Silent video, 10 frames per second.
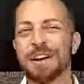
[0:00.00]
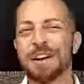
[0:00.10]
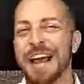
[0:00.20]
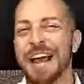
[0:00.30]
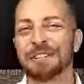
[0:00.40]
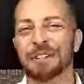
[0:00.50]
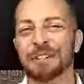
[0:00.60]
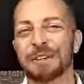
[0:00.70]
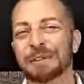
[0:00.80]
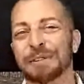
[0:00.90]

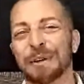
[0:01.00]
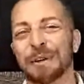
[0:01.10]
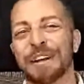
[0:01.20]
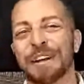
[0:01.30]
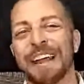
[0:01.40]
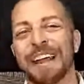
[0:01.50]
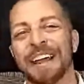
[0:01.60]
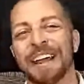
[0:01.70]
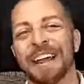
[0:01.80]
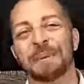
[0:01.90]
international news story
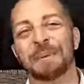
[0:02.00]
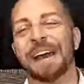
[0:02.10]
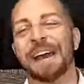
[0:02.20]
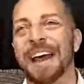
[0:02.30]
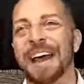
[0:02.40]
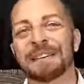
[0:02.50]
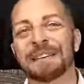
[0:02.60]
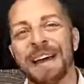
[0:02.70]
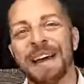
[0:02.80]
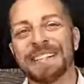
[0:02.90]
today caught my eye
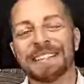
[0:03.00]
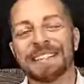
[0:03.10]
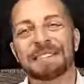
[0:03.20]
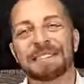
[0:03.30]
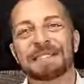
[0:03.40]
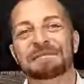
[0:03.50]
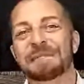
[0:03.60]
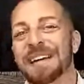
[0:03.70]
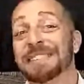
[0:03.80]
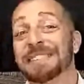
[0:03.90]
that might
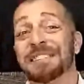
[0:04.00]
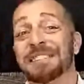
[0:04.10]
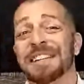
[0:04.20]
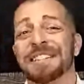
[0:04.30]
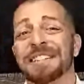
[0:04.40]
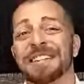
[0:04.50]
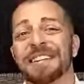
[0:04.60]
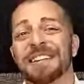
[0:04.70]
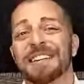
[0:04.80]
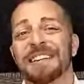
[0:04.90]
might suggest
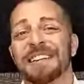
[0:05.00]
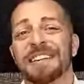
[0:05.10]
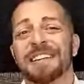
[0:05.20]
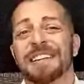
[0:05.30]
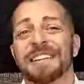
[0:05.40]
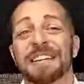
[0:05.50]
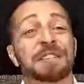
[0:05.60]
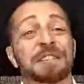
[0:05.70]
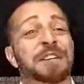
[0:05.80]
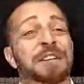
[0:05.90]

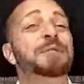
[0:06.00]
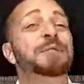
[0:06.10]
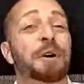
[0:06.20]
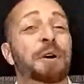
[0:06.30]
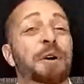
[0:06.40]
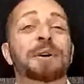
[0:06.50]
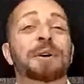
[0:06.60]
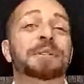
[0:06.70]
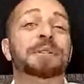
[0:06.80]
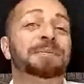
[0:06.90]
there's a new
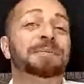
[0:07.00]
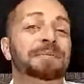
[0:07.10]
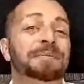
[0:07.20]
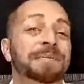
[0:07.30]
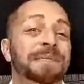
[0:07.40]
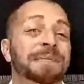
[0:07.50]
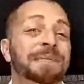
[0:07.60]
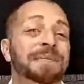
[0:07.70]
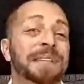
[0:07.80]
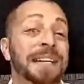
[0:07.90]
normal
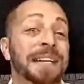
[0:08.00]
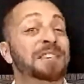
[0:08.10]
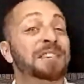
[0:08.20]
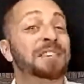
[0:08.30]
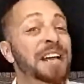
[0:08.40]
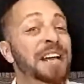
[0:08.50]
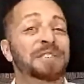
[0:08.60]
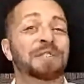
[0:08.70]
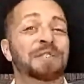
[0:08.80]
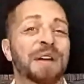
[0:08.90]
in
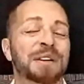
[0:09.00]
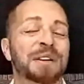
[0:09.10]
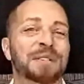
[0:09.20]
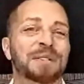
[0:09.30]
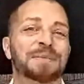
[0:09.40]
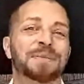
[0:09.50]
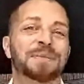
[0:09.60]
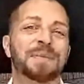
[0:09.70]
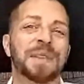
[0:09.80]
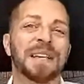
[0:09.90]
international affairs.
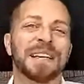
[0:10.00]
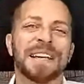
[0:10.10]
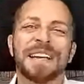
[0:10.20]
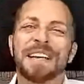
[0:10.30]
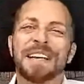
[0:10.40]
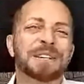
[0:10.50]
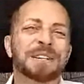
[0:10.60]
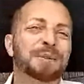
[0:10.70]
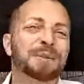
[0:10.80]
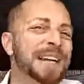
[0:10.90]

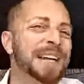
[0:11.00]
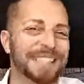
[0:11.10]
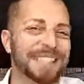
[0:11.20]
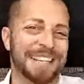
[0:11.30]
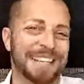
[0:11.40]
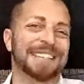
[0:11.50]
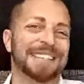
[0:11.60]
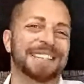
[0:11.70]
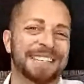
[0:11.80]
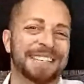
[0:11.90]
There's a reason